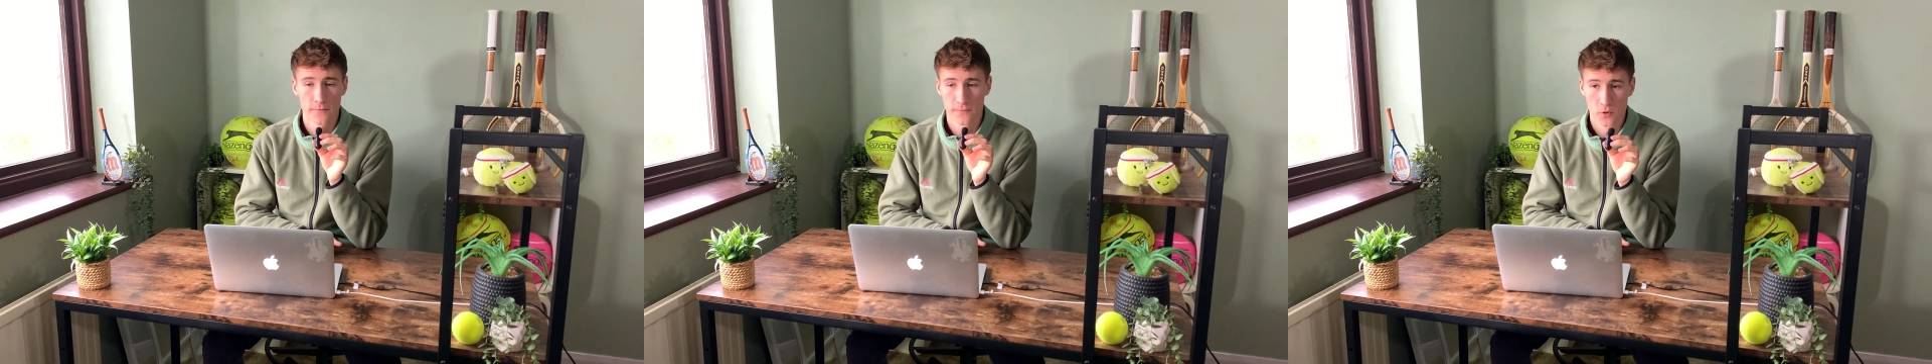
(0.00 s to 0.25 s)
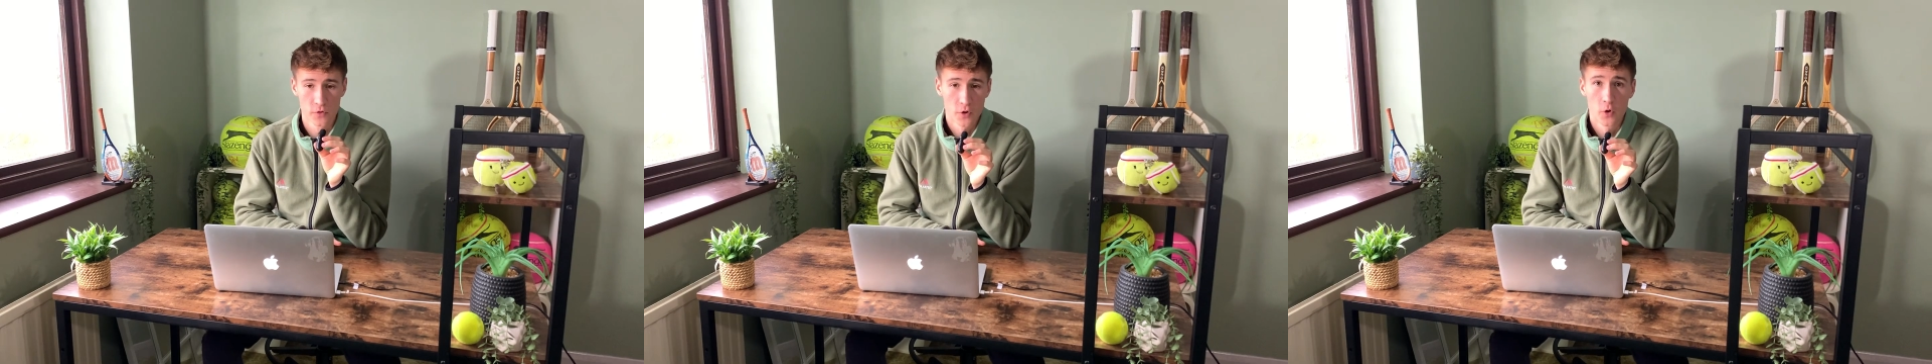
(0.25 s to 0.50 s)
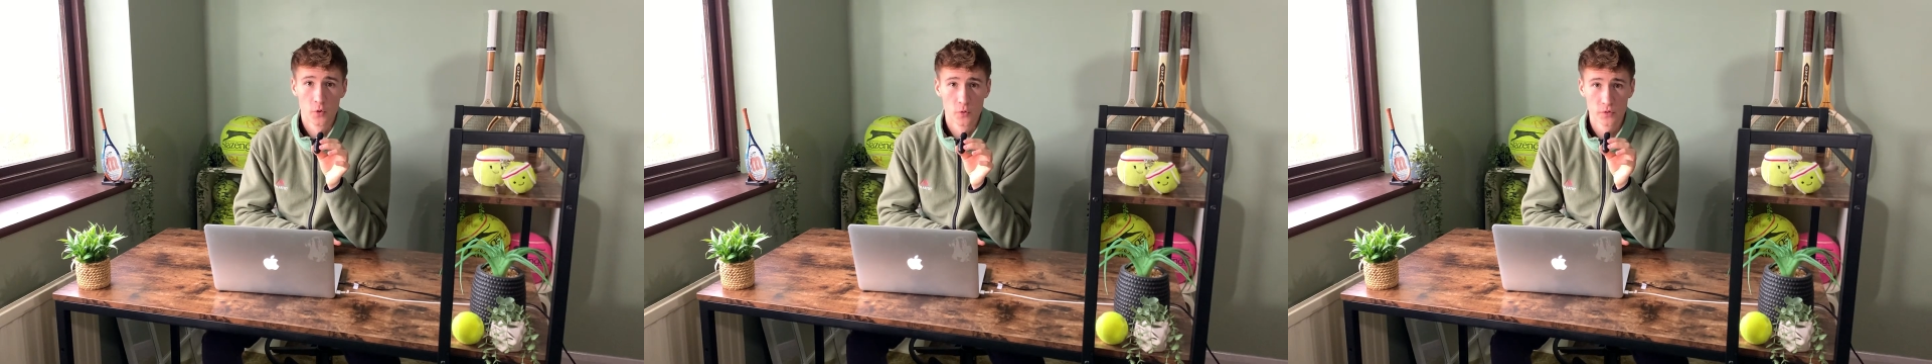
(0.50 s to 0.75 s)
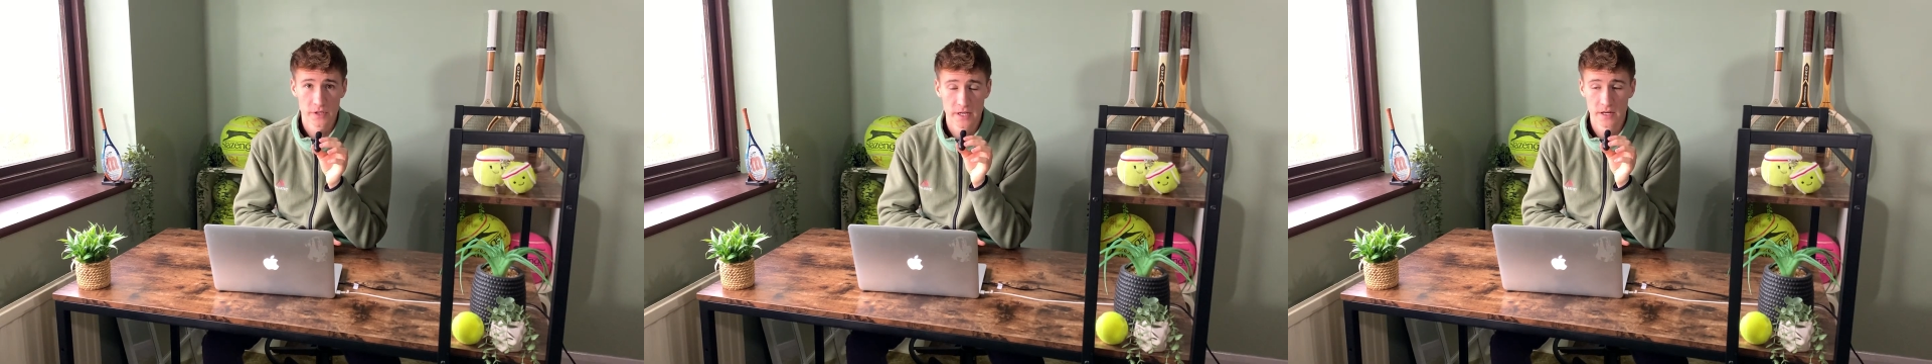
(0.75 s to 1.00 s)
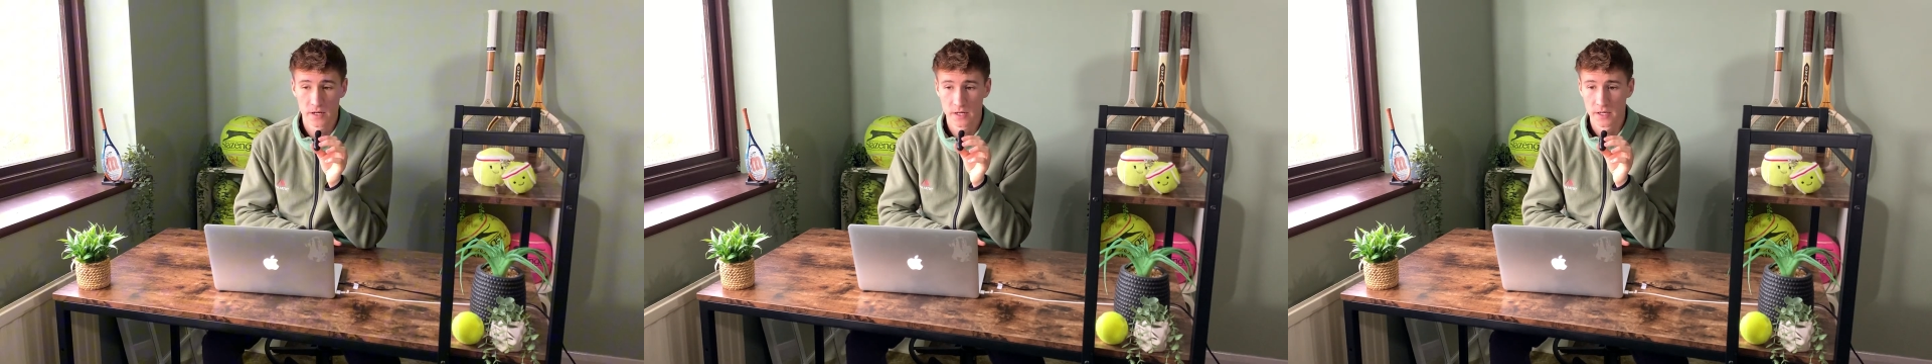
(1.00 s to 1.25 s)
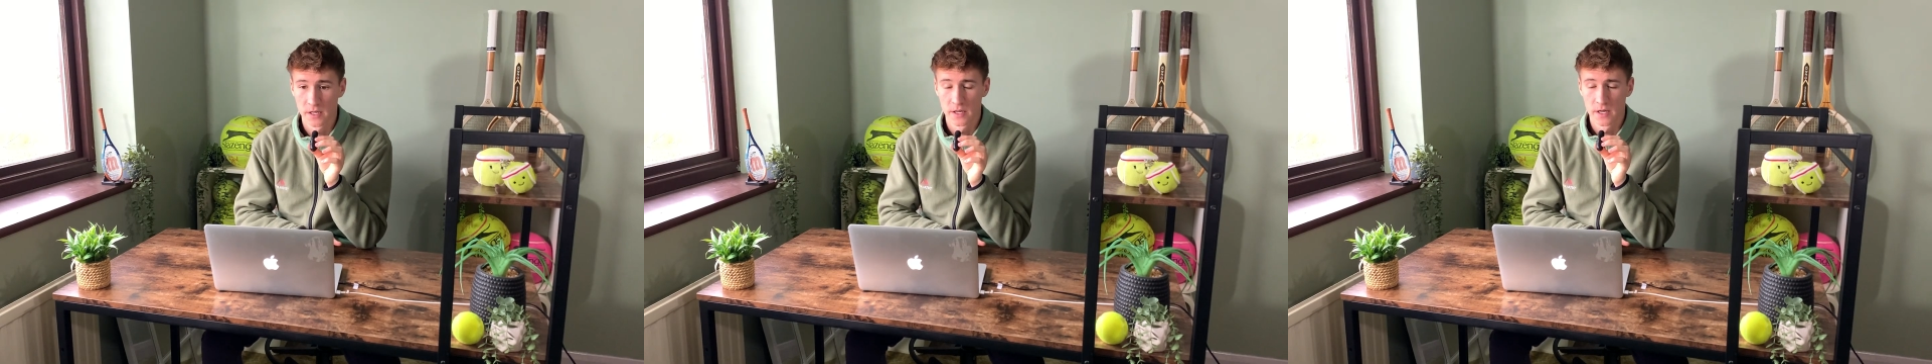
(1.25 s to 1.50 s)
for the whole year,
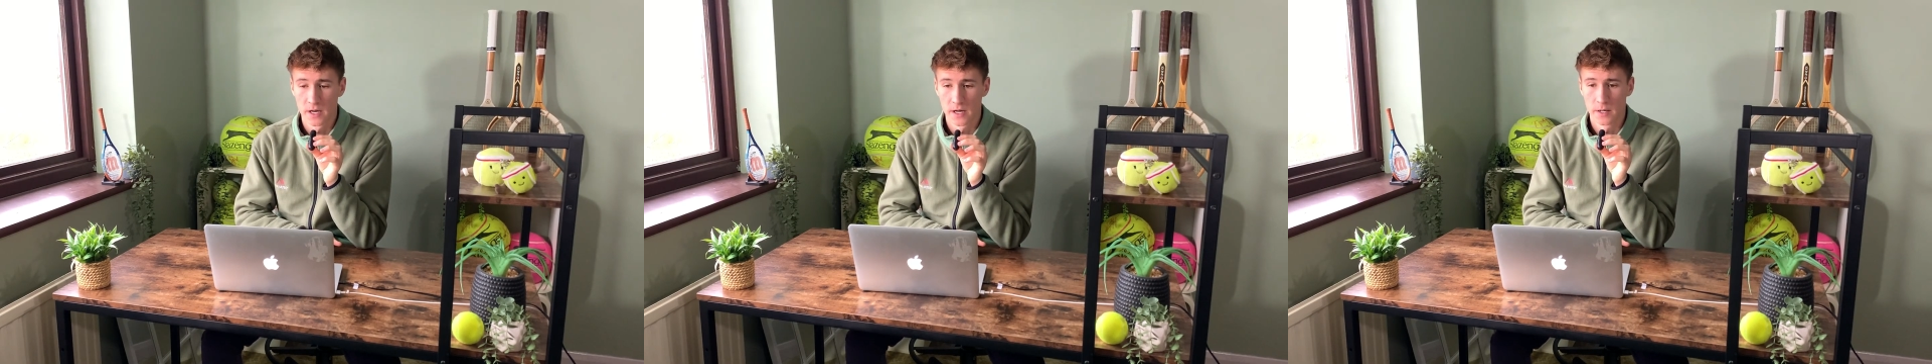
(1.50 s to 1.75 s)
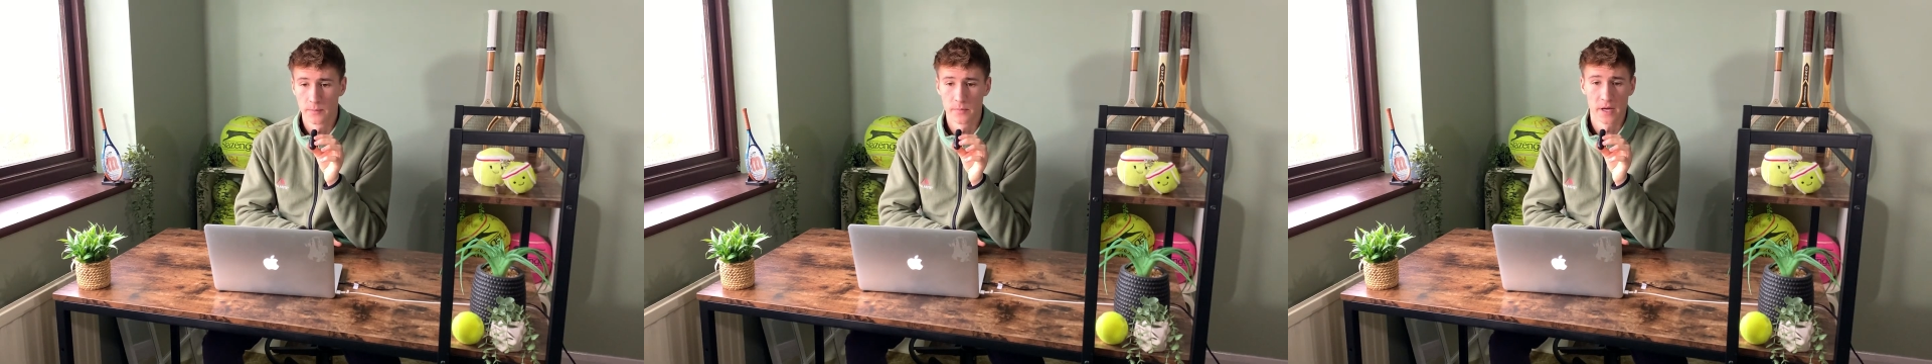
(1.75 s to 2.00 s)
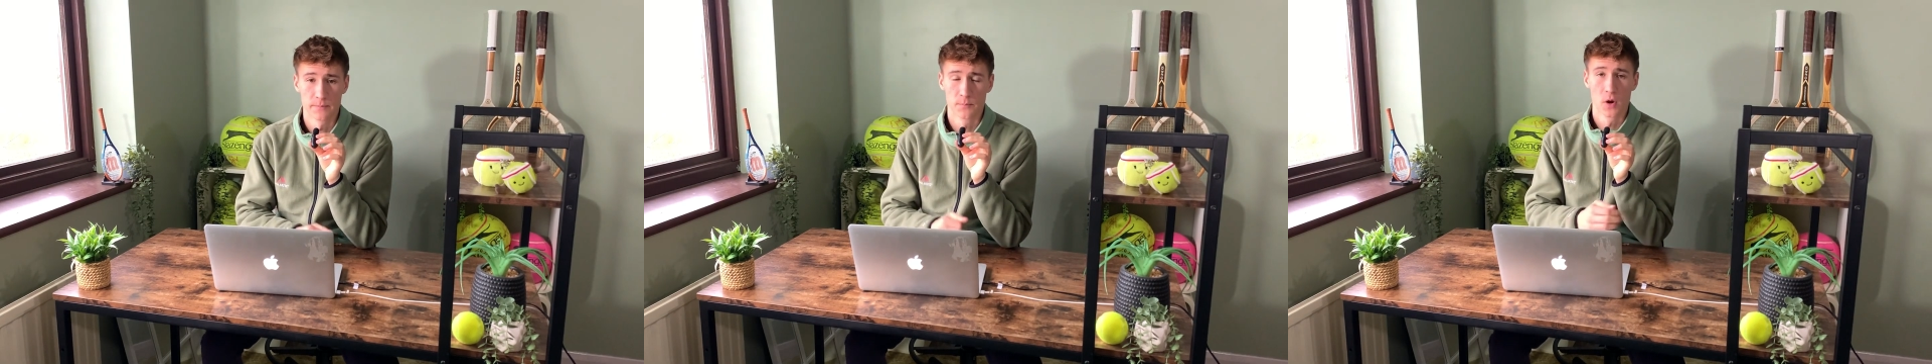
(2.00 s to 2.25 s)
and